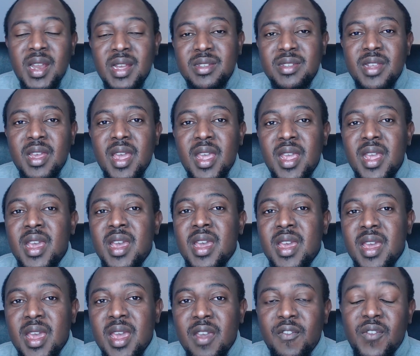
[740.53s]
let's say
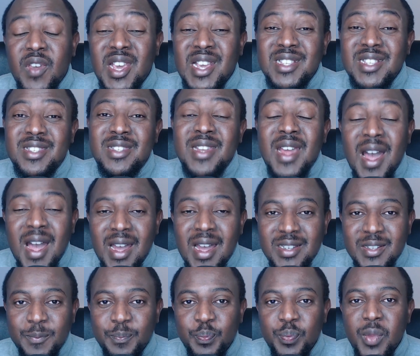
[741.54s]
if his
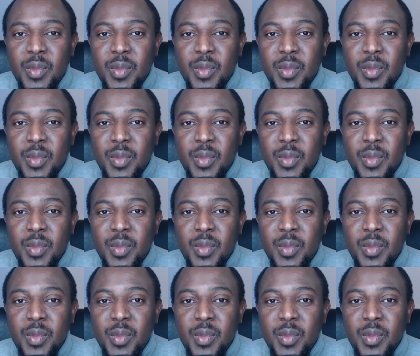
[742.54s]
dad